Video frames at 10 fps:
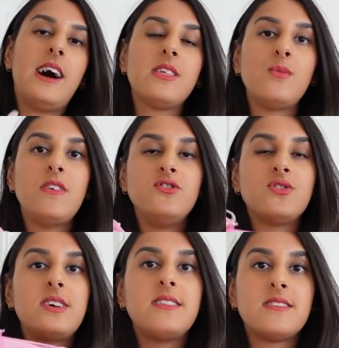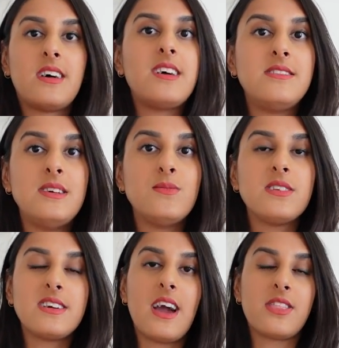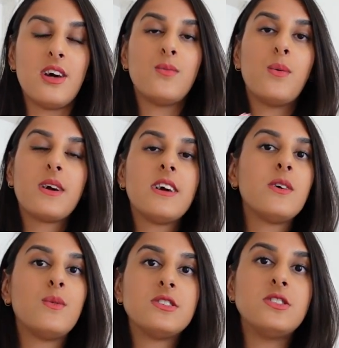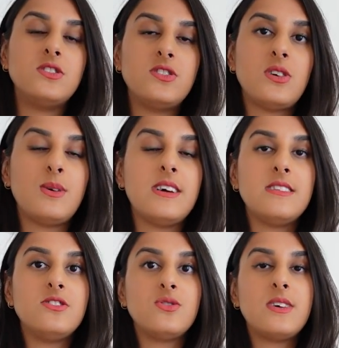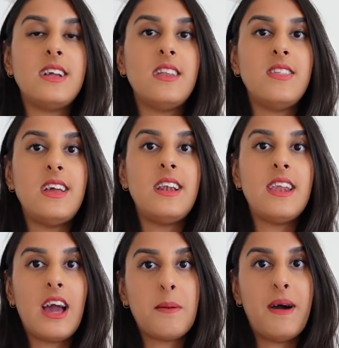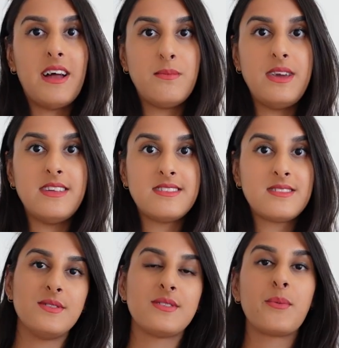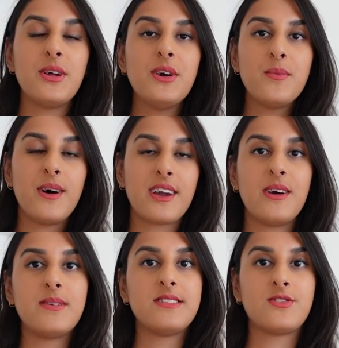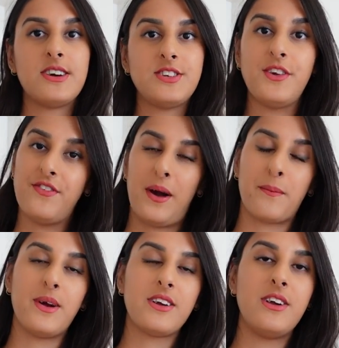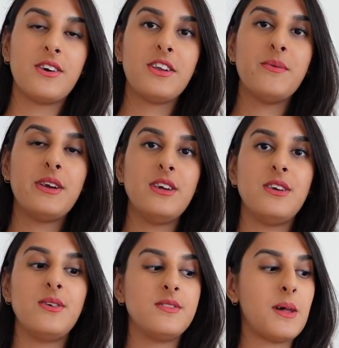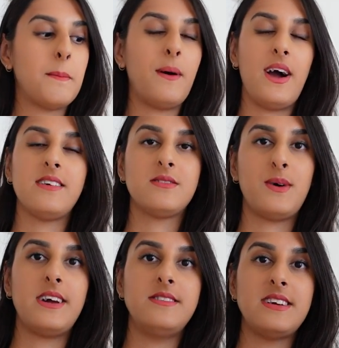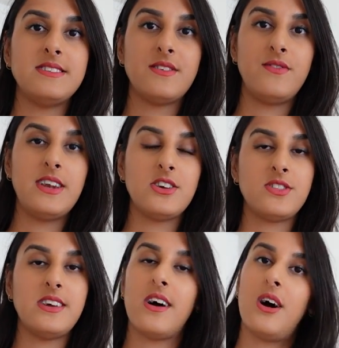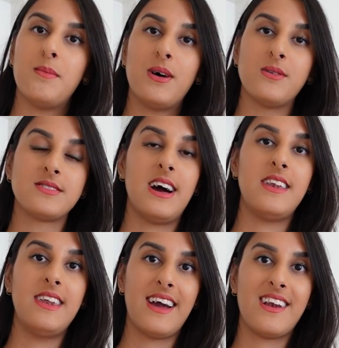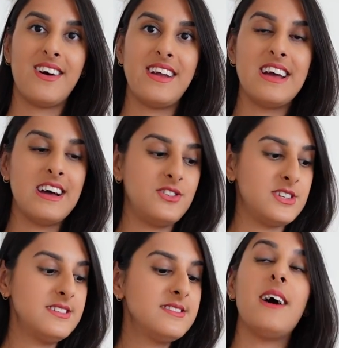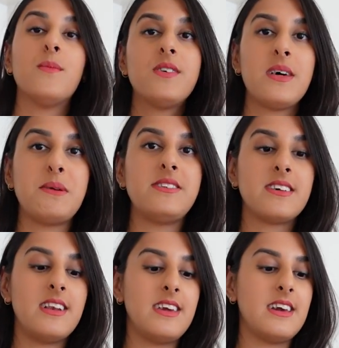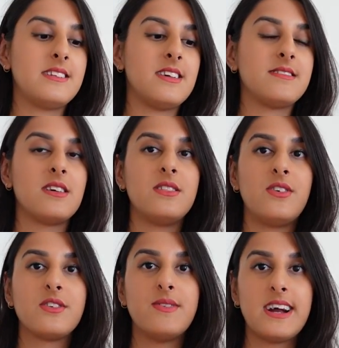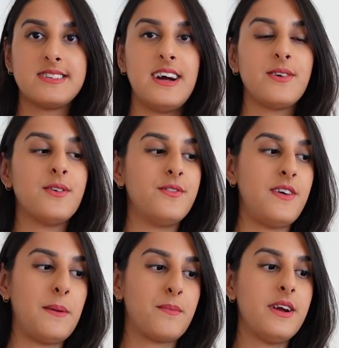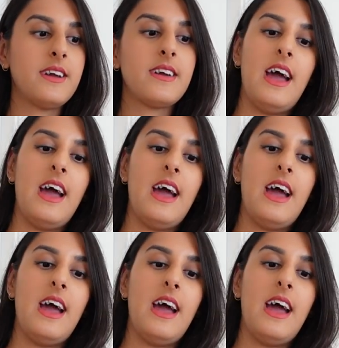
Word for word: now that we've joined the side seams together, what we're going to want to do is join the neckband piece. So when you're working with stretchy fabric, you're going to want to use bias binding to finish the armholes and neckline edges. And what that basically is, is a long rectangle of fabric,